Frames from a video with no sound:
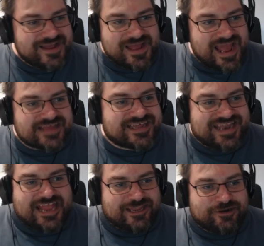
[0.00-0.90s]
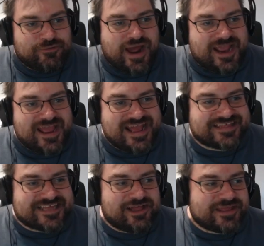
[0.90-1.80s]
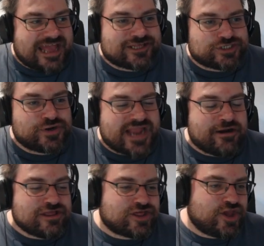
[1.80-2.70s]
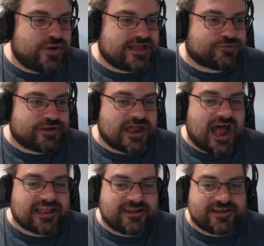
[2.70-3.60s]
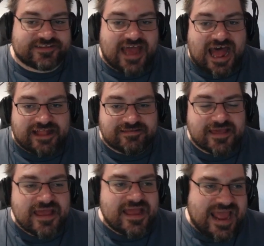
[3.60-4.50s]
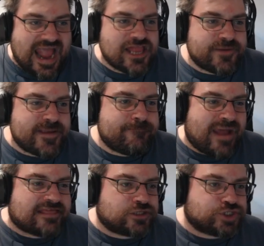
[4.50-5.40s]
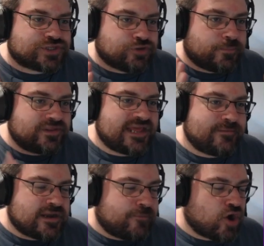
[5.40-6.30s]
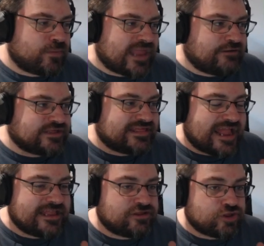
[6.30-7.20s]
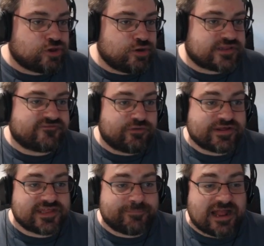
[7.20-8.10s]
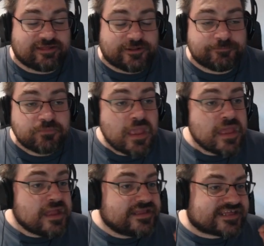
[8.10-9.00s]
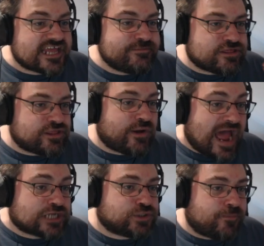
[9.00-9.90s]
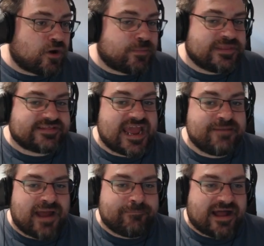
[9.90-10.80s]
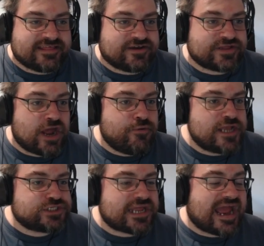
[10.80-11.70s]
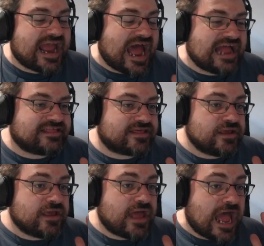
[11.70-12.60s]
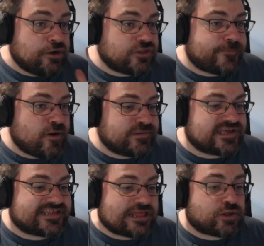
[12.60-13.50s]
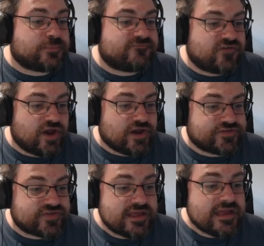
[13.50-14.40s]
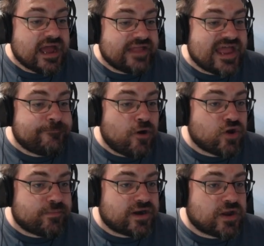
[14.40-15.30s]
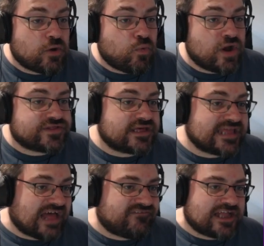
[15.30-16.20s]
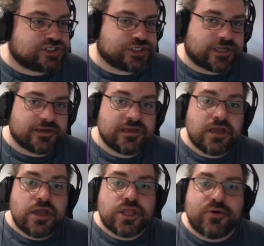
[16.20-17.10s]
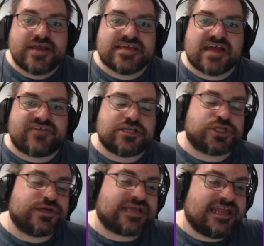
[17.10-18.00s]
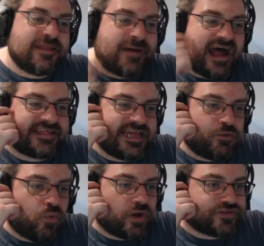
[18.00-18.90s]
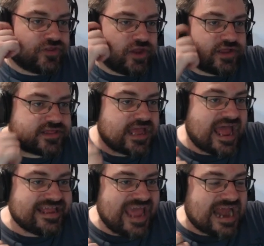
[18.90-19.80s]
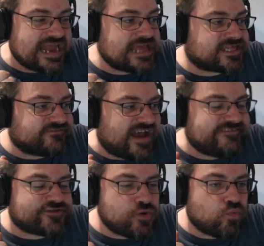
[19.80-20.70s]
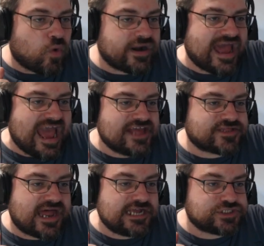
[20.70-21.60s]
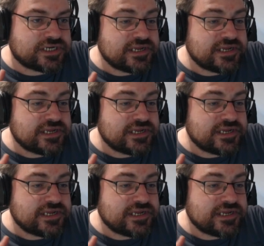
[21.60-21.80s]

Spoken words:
it's a Ledian, right? It still gets chunked down in 2 hits regardless, and it ended up being better just double teaming on a Pokemon that I was intending to use for the rest of the battle. This gets me to the actual Pokemon that's in my party, because originally I had another Pokemon to set up first, and that Pokemon was Galvantula. The reason Galvantula is in the party was that, again, it survives through 1 Air Slash,